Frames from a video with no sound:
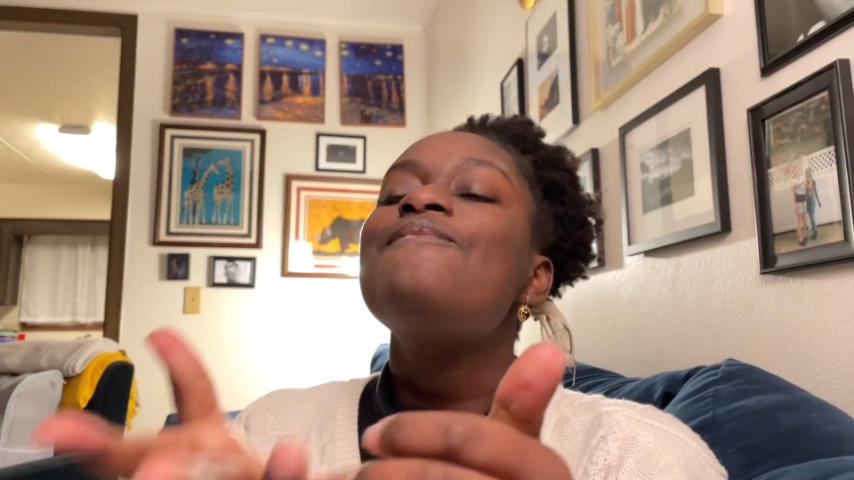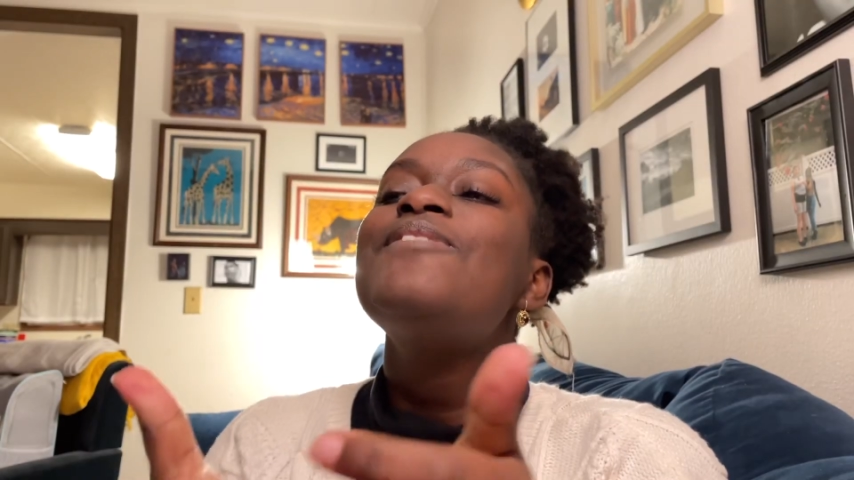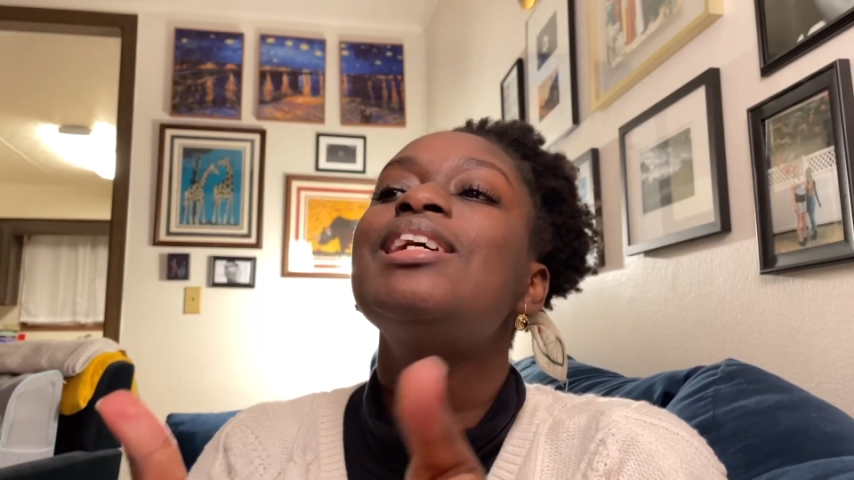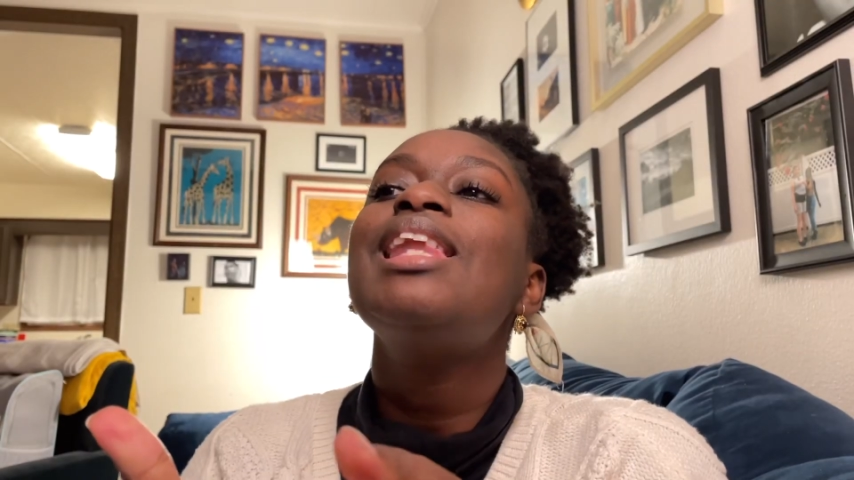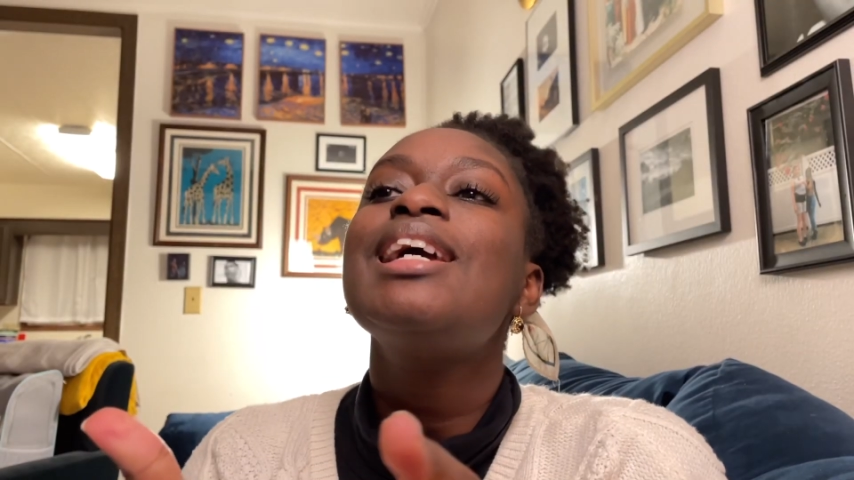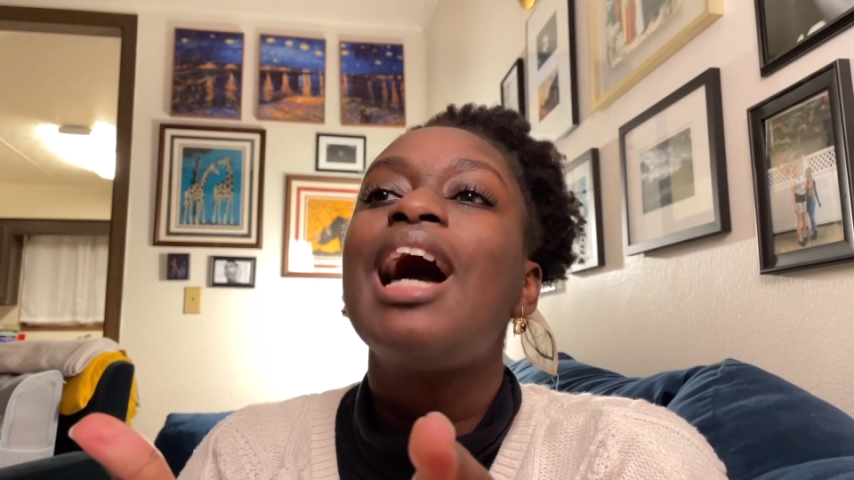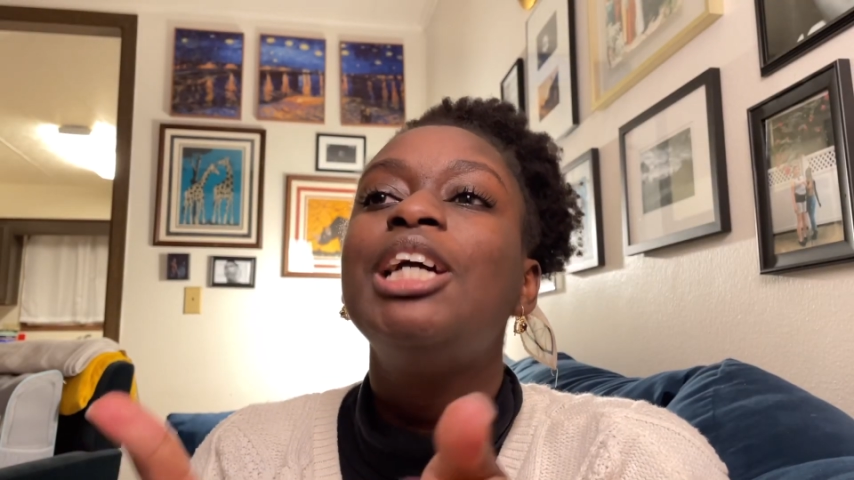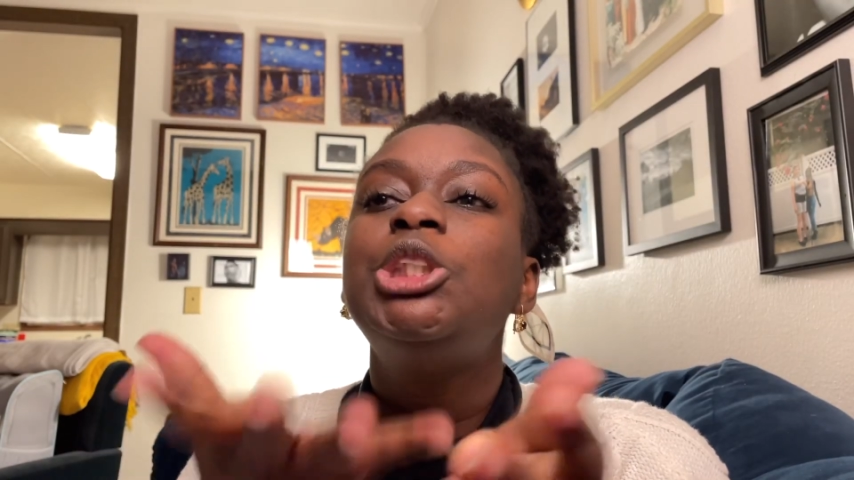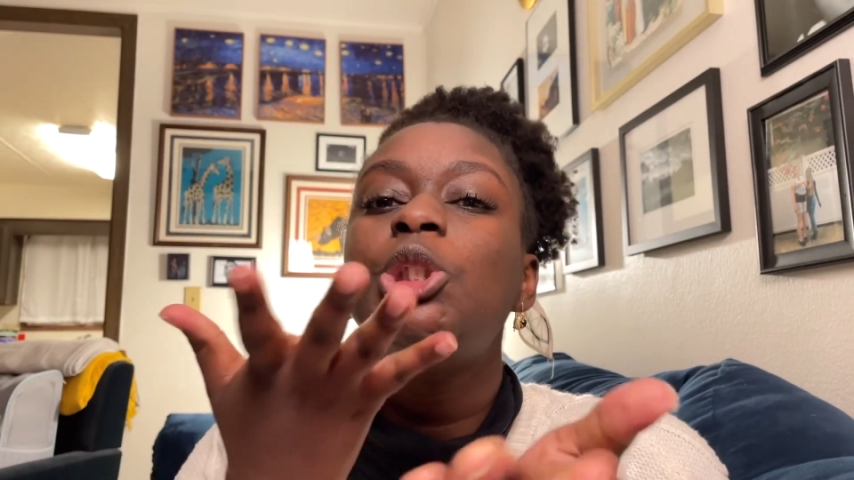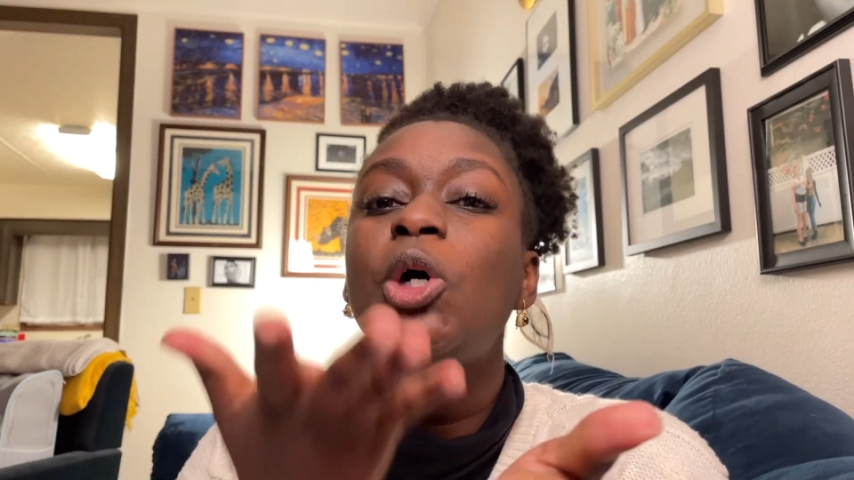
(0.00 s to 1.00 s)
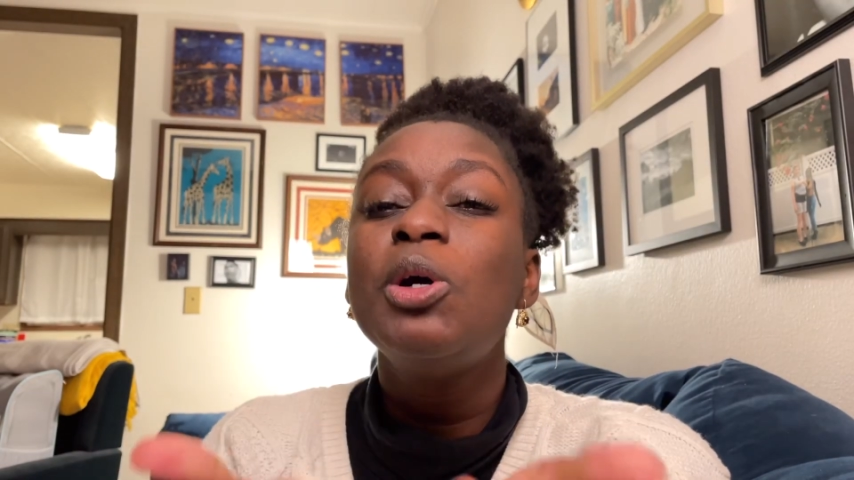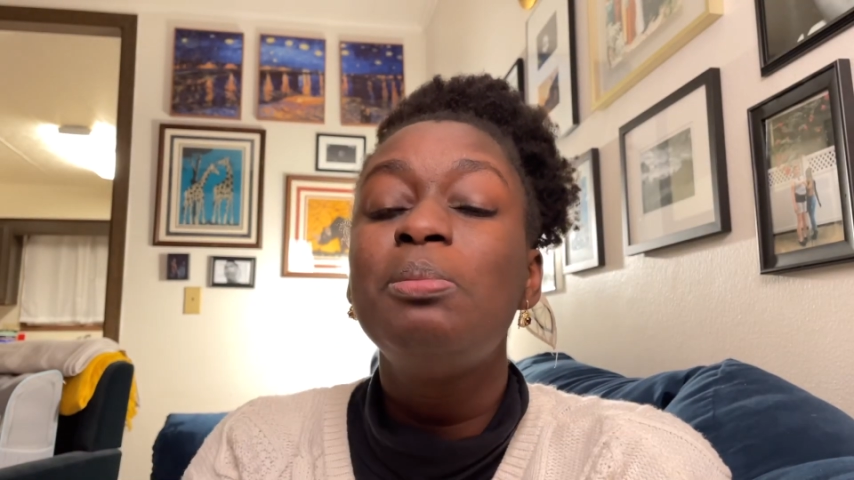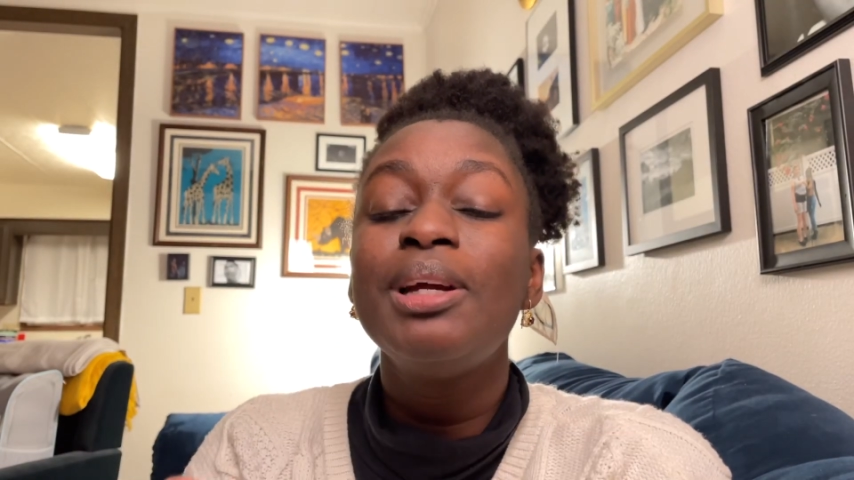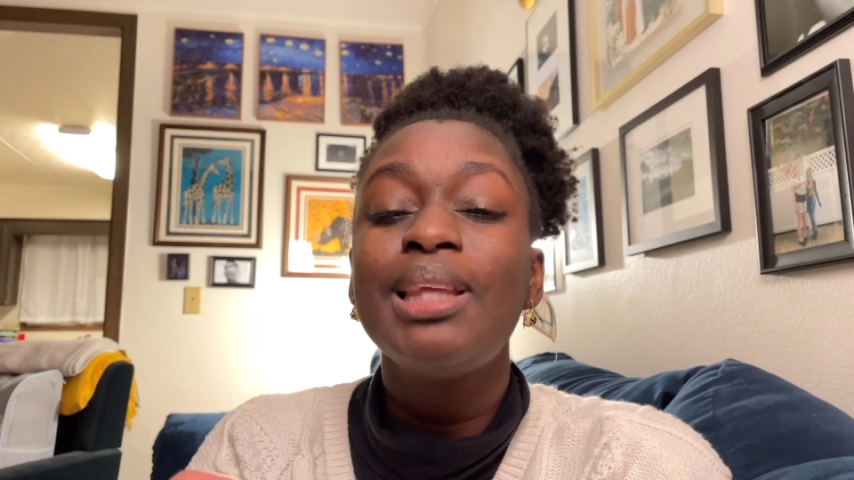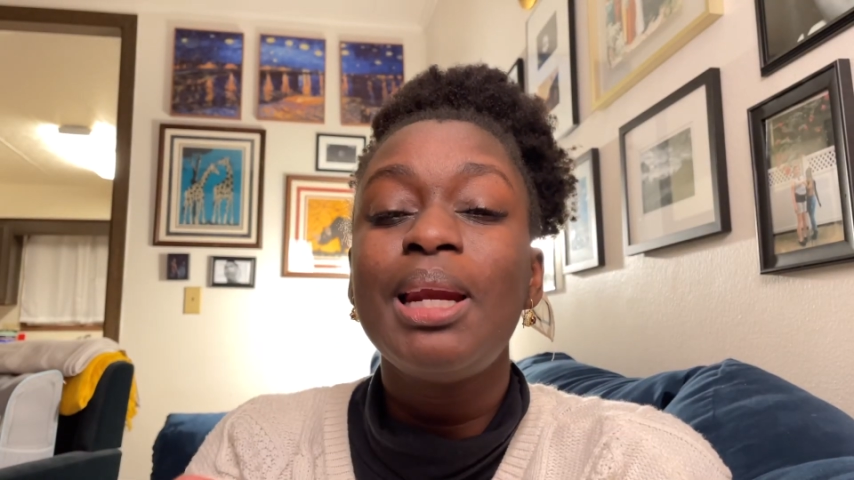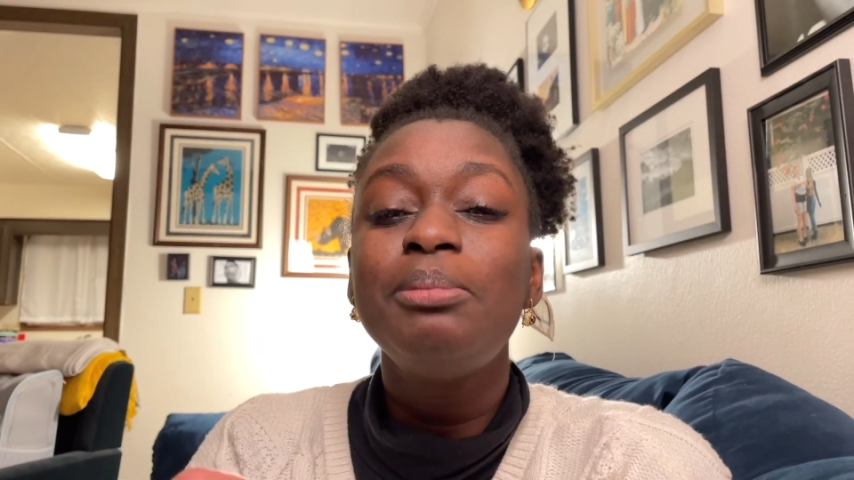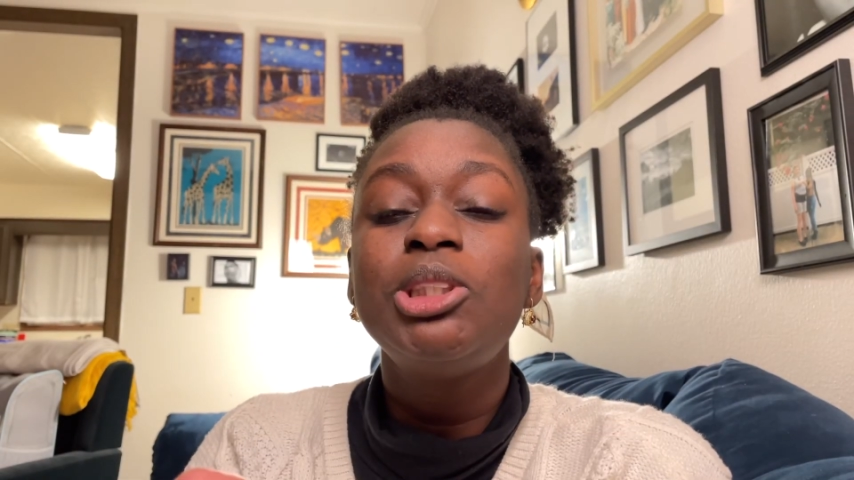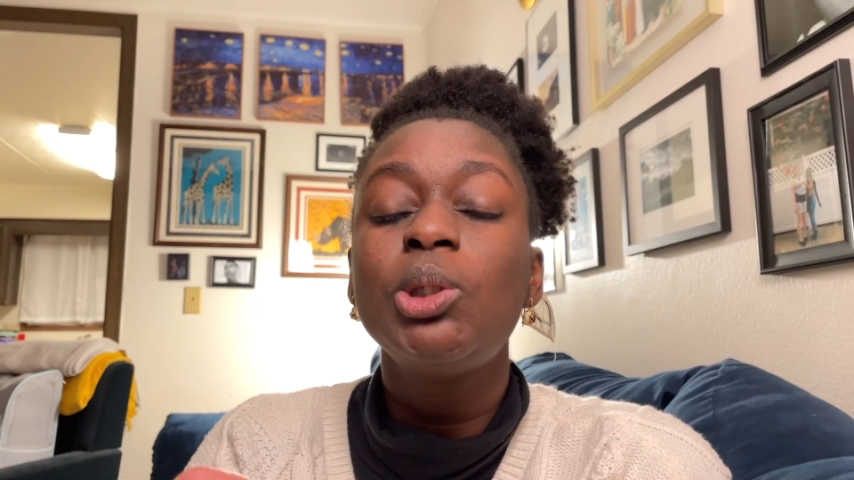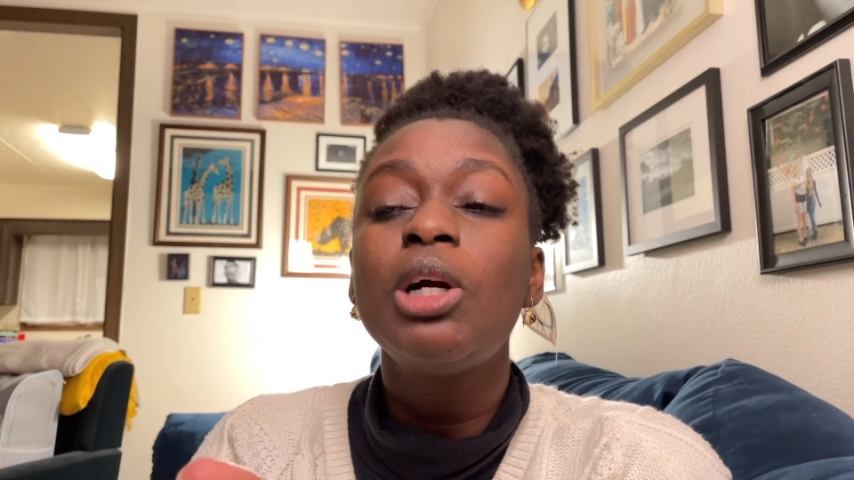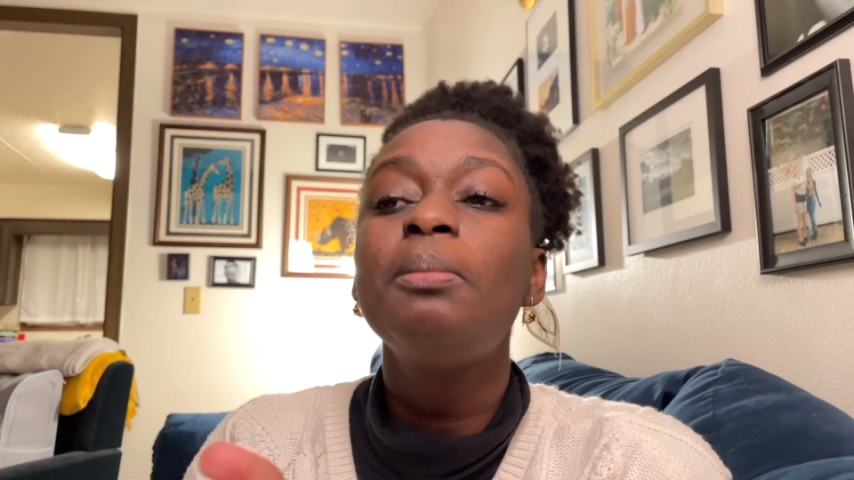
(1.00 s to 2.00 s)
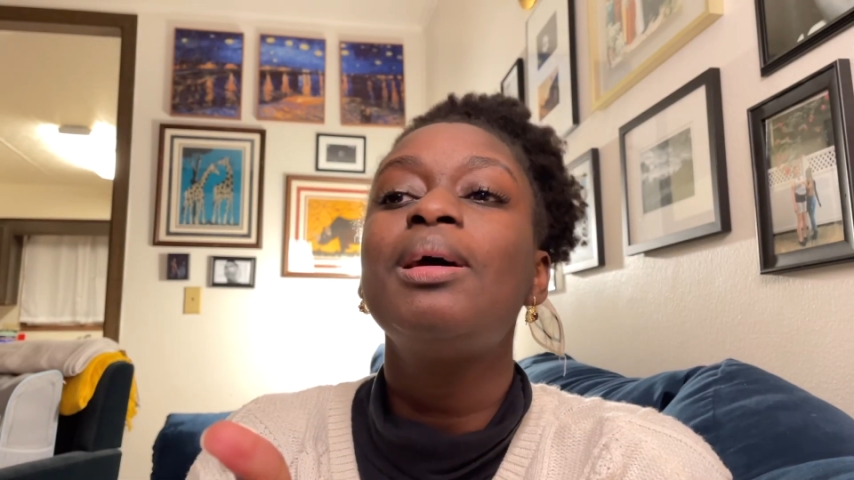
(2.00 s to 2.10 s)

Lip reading: feel like I should bring that up to her,